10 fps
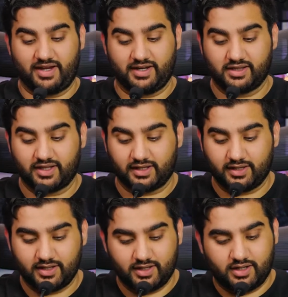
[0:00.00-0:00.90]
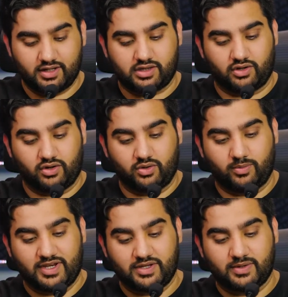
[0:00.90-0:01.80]
anything. So
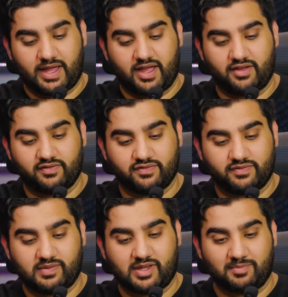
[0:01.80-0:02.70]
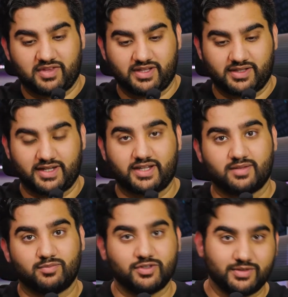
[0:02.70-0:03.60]
when you have something like
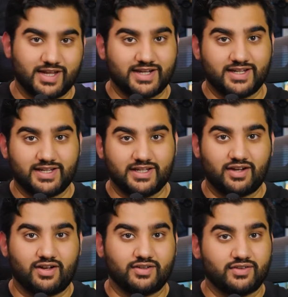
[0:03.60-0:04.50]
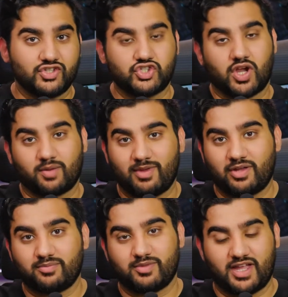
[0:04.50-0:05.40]
the Blue Yeti on the shock
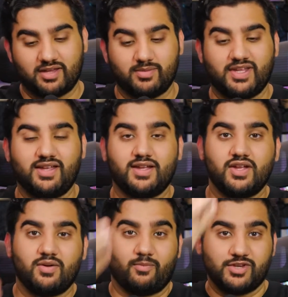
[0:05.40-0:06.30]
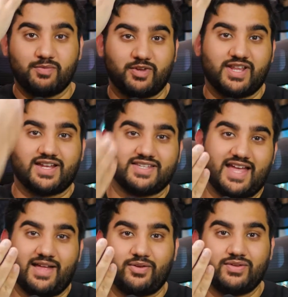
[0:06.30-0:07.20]
mount behind me, when you bring that
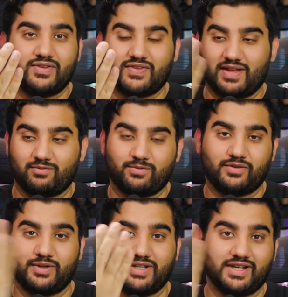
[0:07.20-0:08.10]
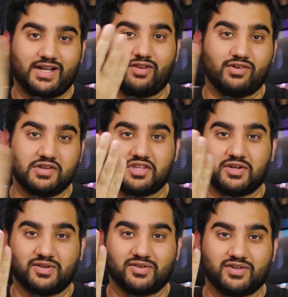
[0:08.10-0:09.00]
down, that fully covers
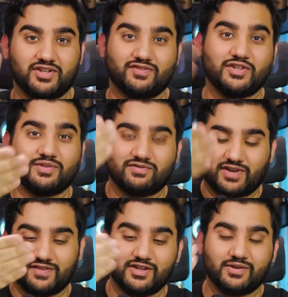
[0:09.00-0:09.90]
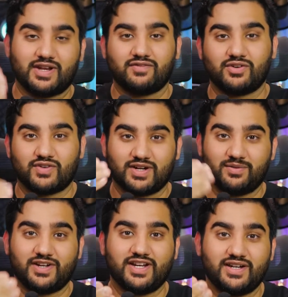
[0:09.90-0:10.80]
your view in front of you. And if you're trying to
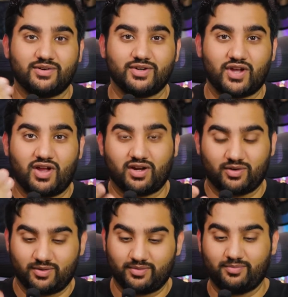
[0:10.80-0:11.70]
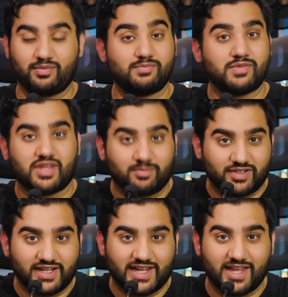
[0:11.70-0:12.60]
read or talk or say
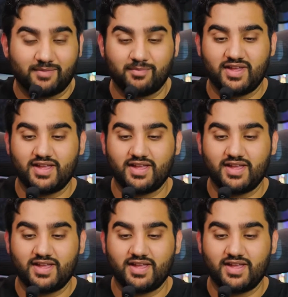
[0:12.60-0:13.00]
play a game